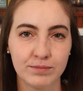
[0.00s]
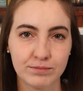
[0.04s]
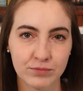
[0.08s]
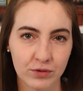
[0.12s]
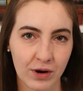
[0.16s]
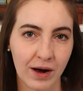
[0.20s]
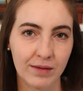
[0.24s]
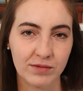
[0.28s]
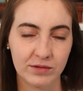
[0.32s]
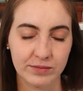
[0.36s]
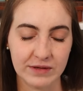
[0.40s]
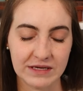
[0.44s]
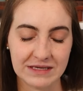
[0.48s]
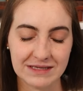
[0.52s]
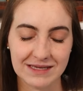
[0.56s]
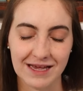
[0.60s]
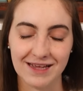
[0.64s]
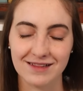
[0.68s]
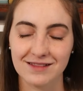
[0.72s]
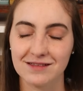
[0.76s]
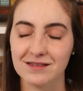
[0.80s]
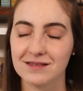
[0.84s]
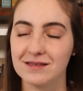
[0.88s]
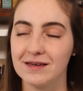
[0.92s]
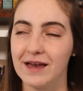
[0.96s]
probably
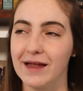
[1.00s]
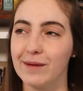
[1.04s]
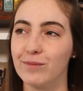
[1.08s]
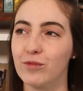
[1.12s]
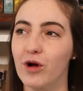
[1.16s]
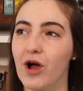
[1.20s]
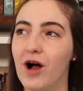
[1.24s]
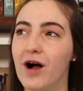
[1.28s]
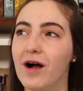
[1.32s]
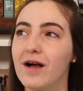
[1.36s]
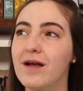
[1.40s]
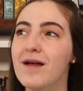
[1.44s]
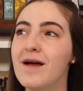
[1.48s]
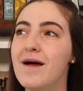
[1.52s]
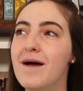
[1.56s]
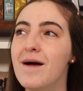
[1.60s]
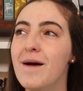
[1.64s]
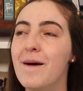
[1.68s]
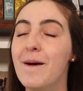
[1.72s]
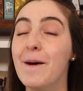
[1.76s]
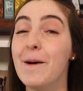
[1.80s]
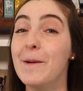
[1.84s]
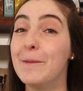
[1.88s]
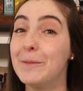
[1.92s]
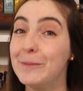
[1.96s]
saying this name wrong,
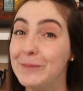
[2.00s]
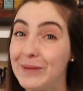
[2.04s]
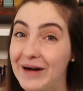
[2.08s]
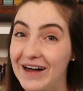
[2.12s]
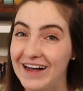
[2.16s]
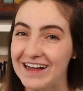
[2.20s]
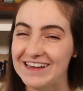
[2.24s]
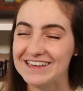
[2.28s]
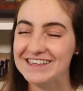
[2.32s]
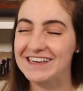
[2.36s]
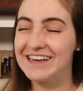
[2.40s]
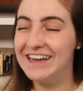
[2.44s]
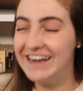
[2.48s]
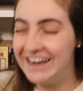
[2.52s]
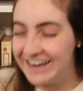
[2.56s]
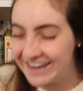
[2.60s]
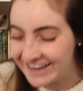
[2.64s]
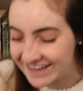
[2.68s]
but